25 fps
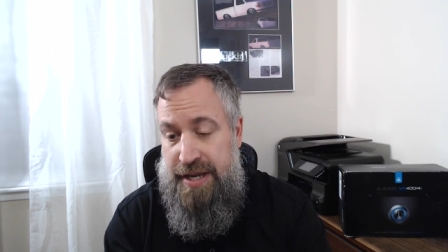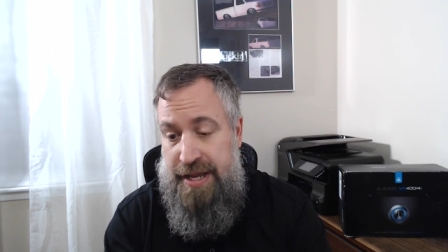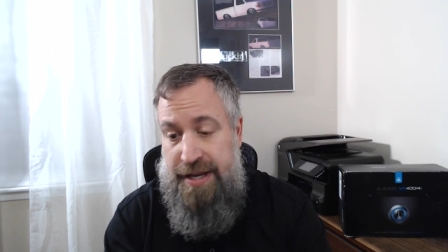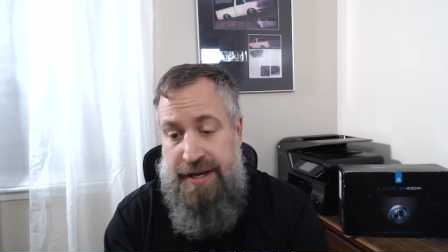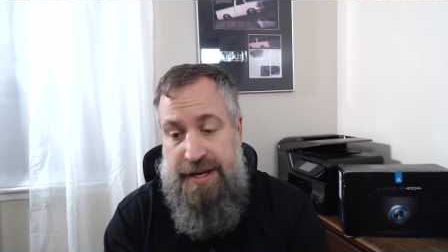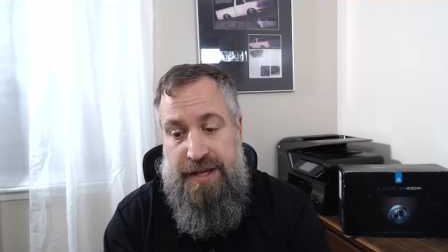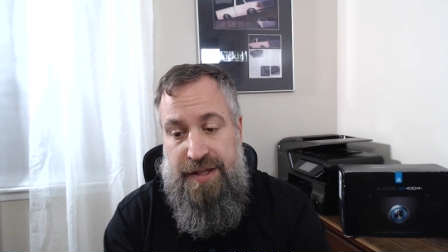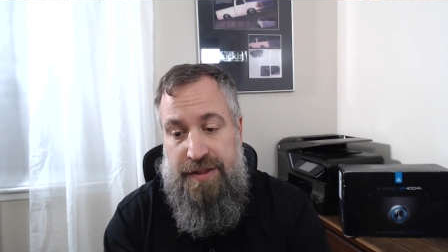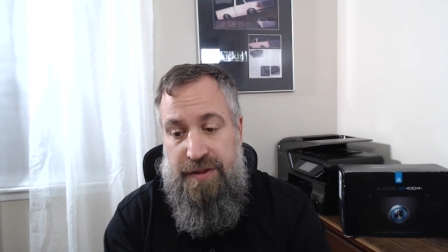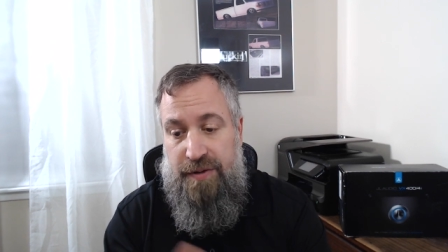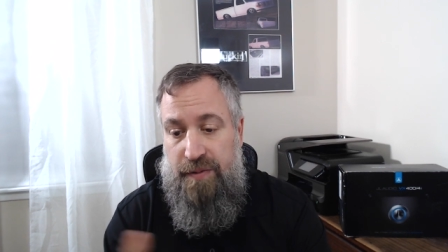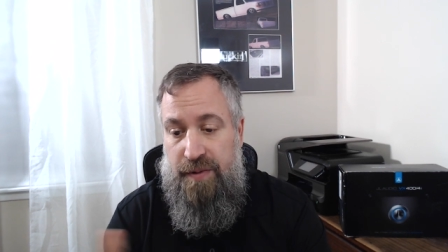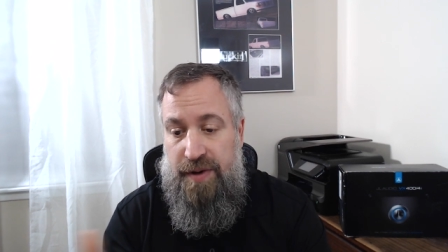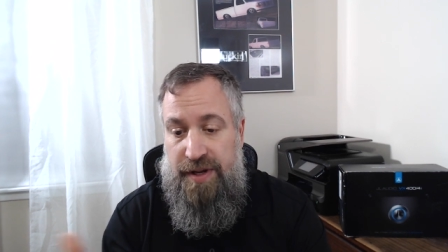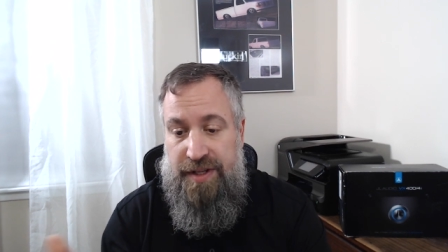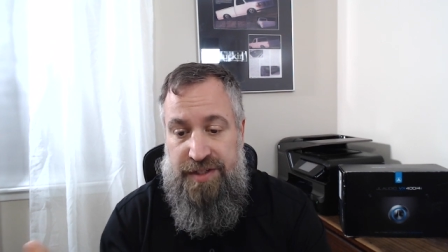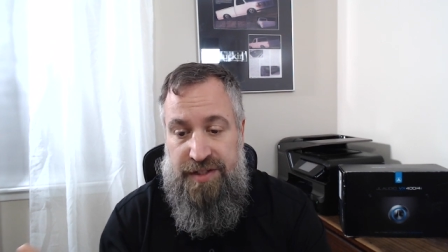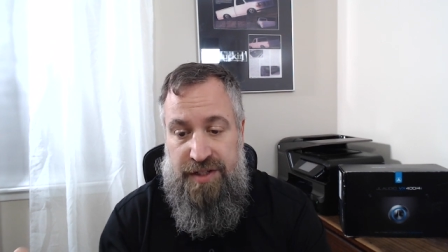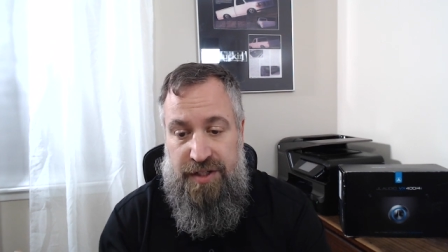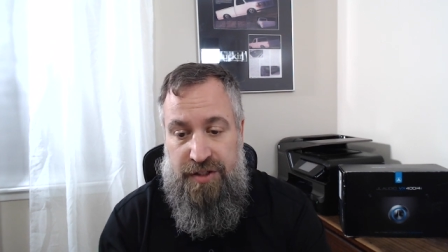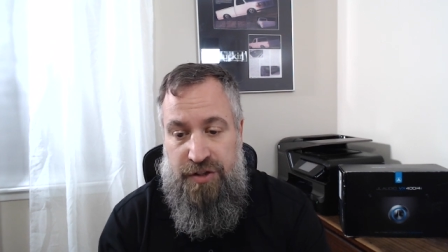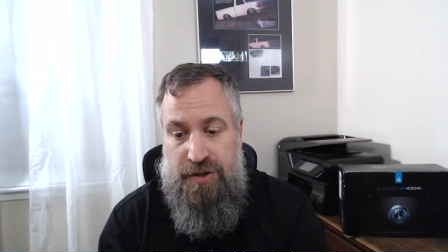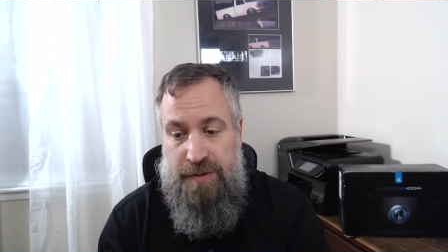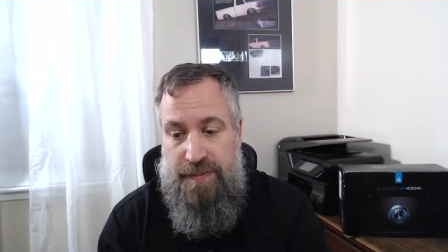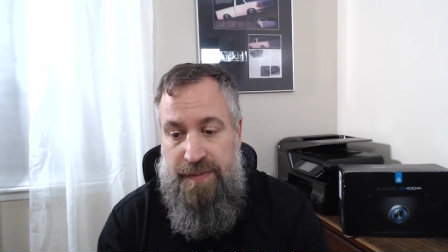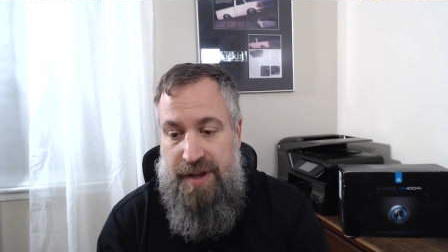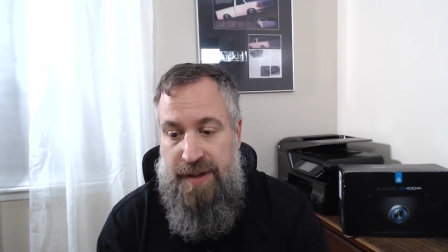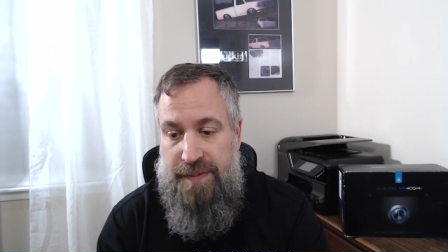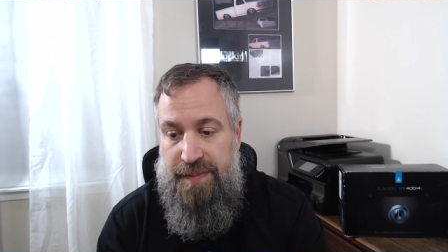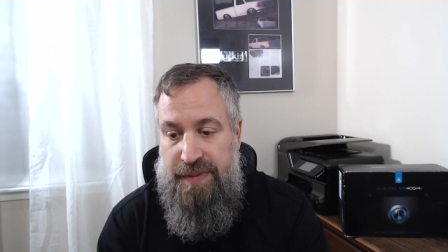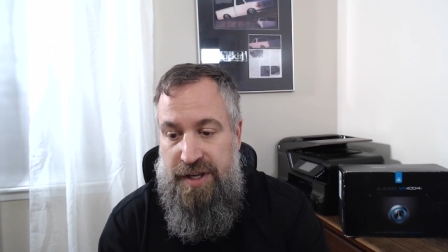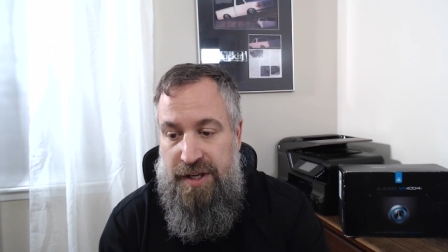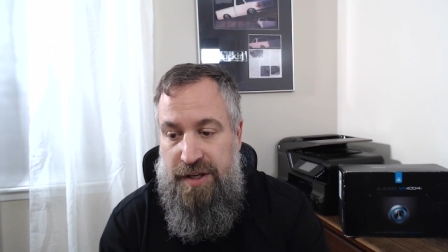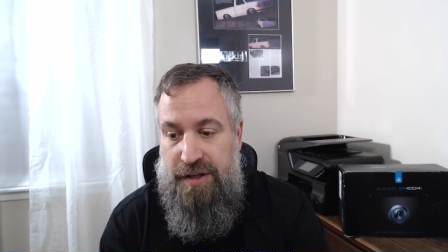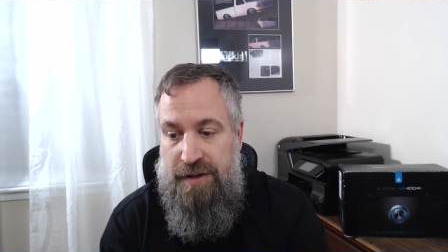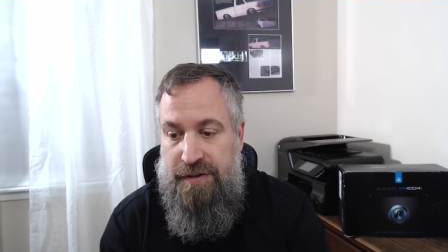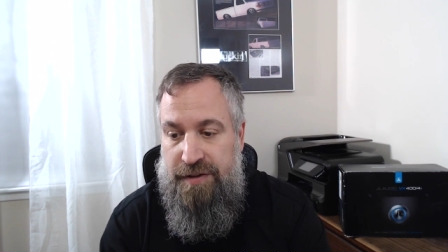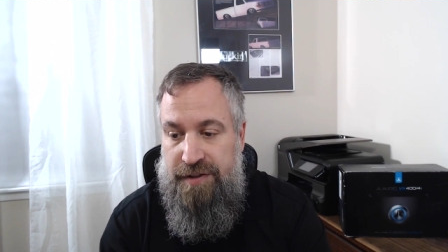any of the ones that you may
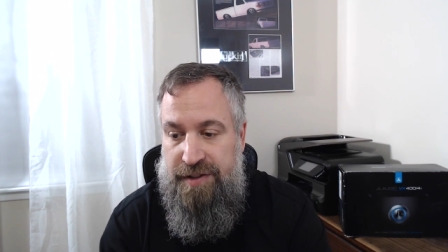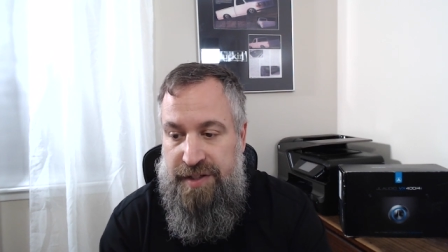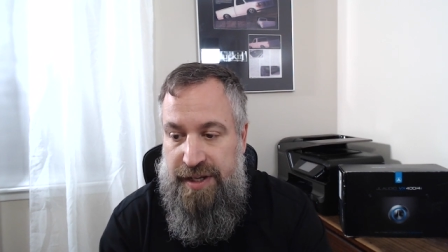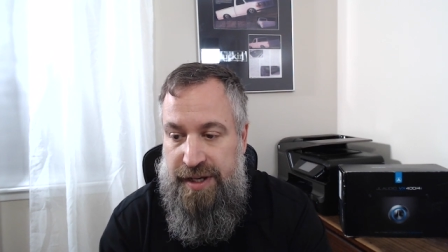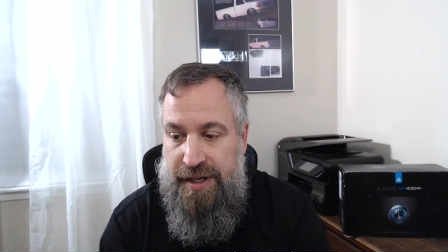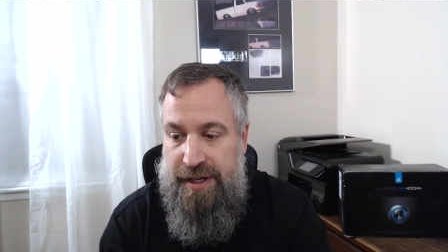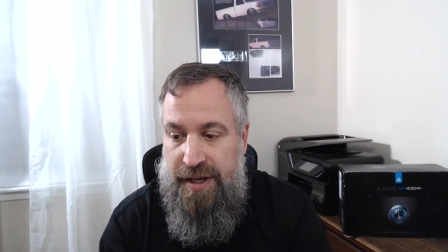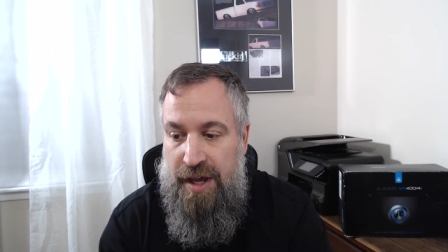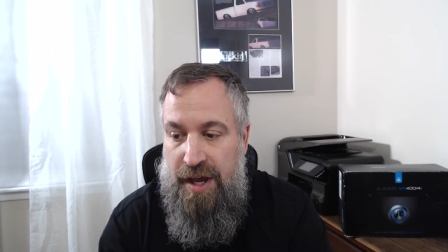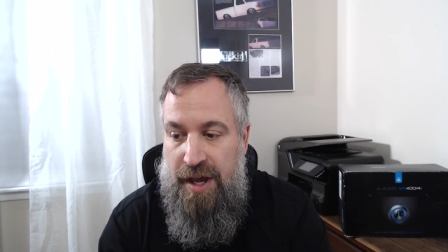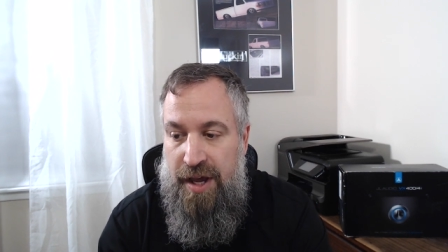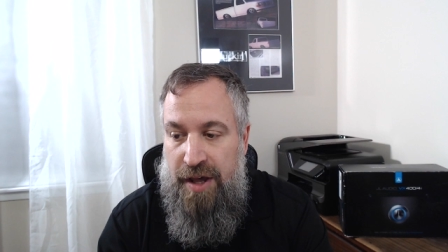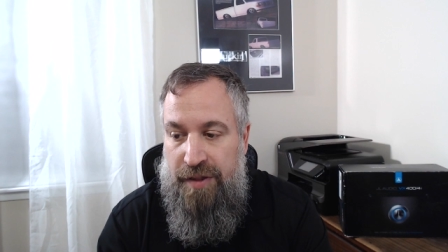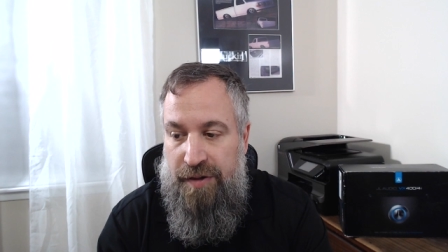be using,